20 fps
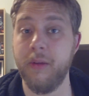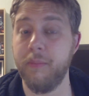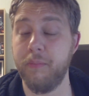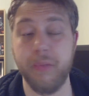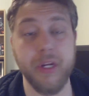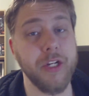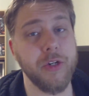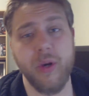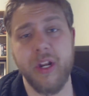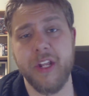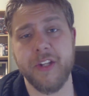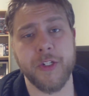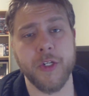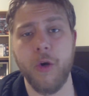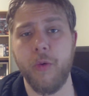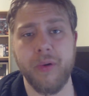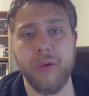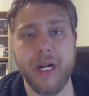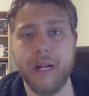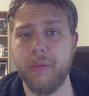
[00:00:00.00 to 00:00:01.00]
Petrie has
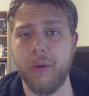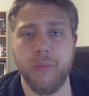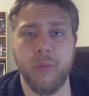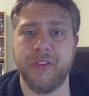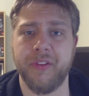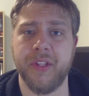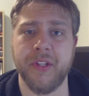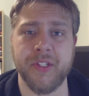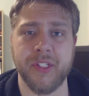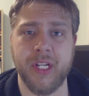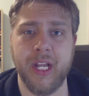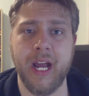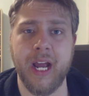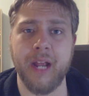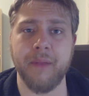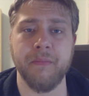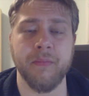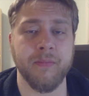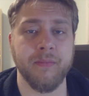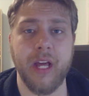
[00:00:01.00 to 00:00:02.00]
no problem with this
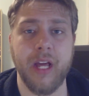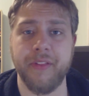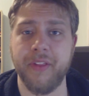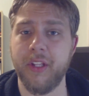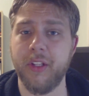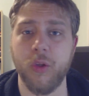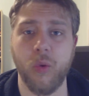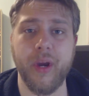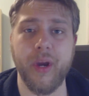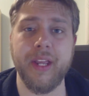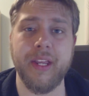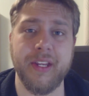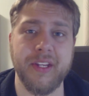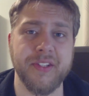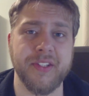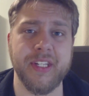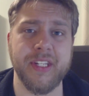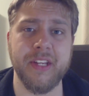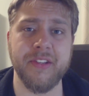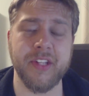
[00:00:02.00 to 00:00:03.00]
guy. I think the way he
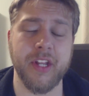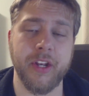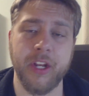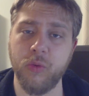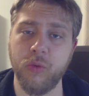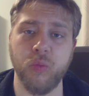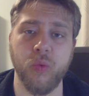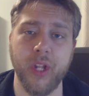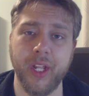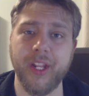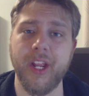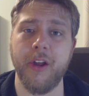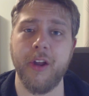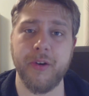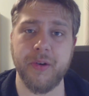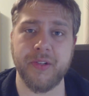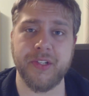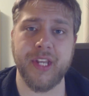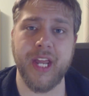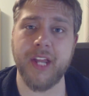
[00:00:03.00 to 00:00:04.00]
sees it, he really
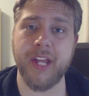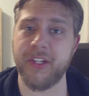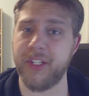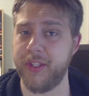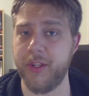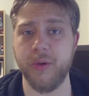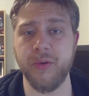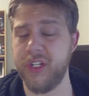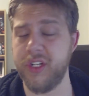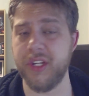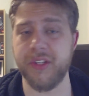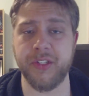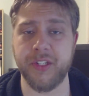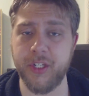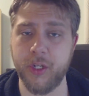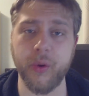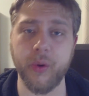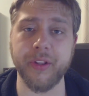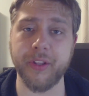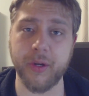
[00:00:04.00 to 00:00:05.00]
understands they're just
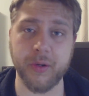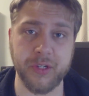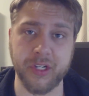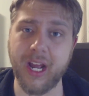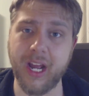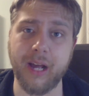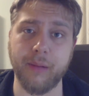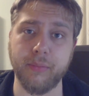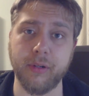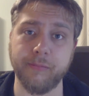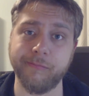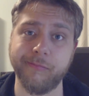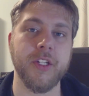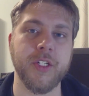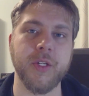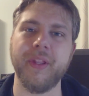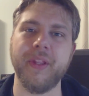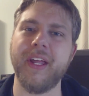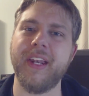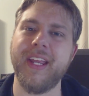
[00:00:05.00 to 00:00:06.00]
doing their job.
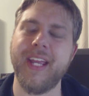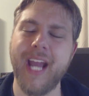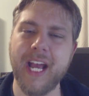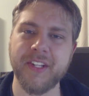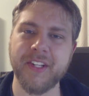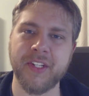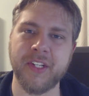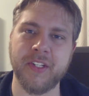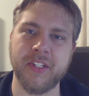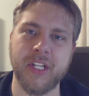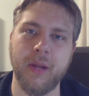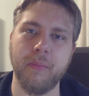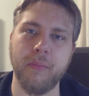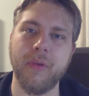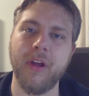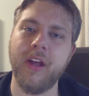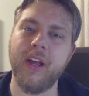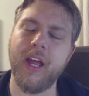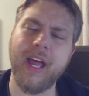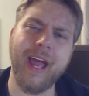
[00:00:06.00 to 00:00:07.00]
So then he asks him,
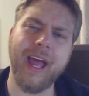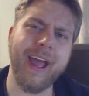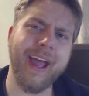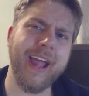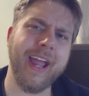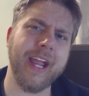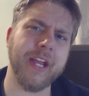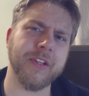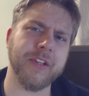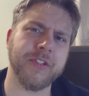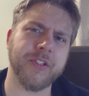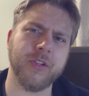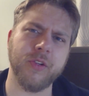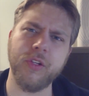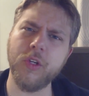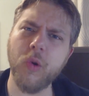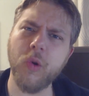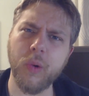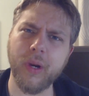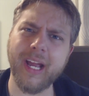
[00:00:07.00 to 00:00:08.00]
"Hey, so
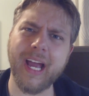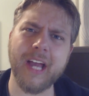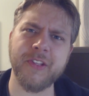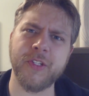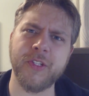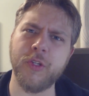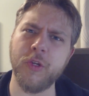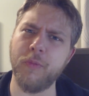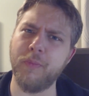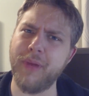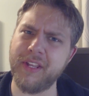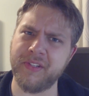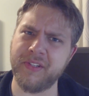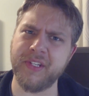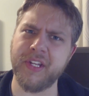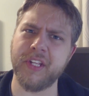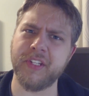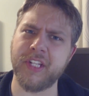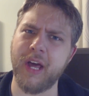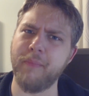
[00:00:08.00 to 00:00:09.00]
you guys do
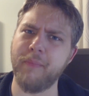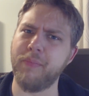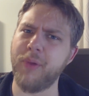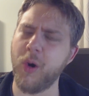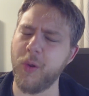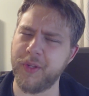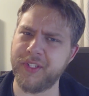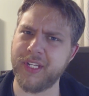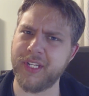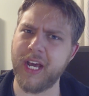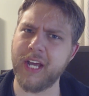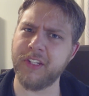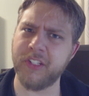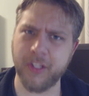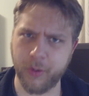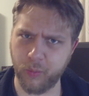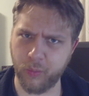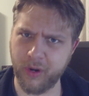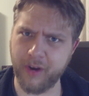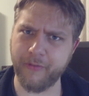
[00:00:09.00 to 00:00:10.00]
business on both sides of
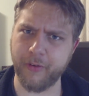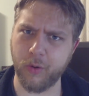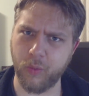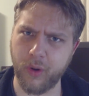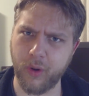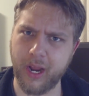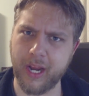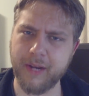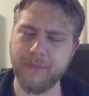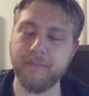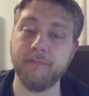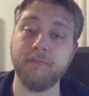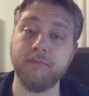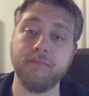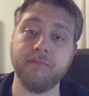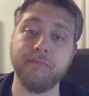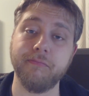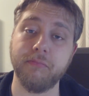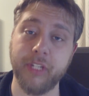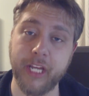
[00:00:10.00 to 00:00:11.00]
the river, right?"
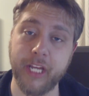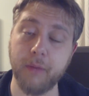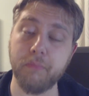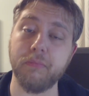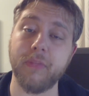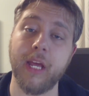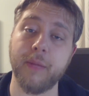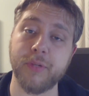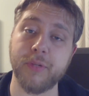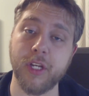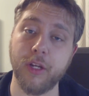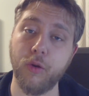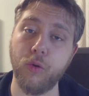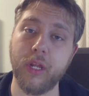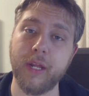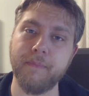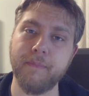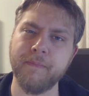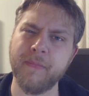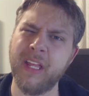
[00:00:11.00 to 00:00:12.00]
"Yep,
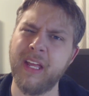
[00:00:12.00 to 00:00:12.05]
absolutely."